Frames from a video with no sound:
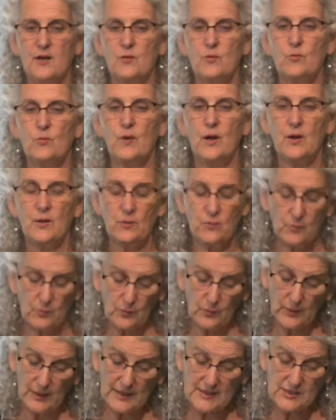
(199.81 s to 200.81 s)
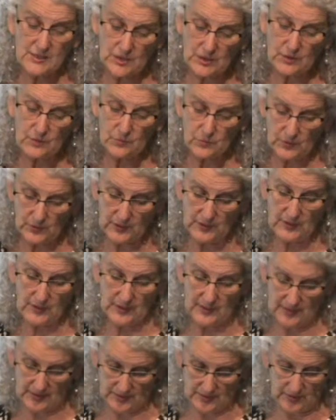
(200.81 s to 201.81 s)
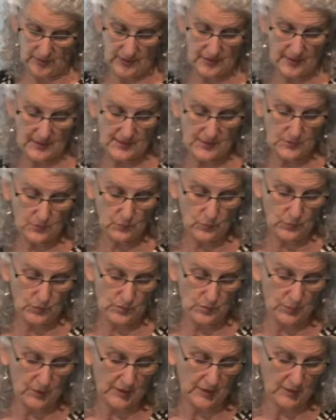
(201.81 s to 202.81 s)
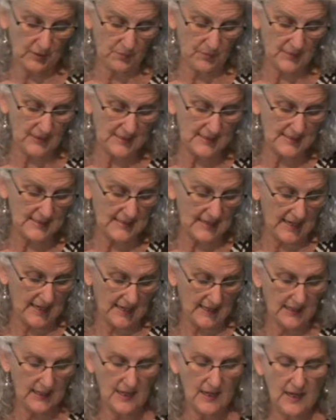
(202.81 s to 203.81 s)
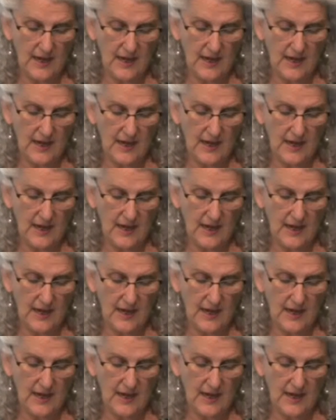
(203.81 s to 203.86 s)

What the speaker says: Well, when I started working here and I was working with the state,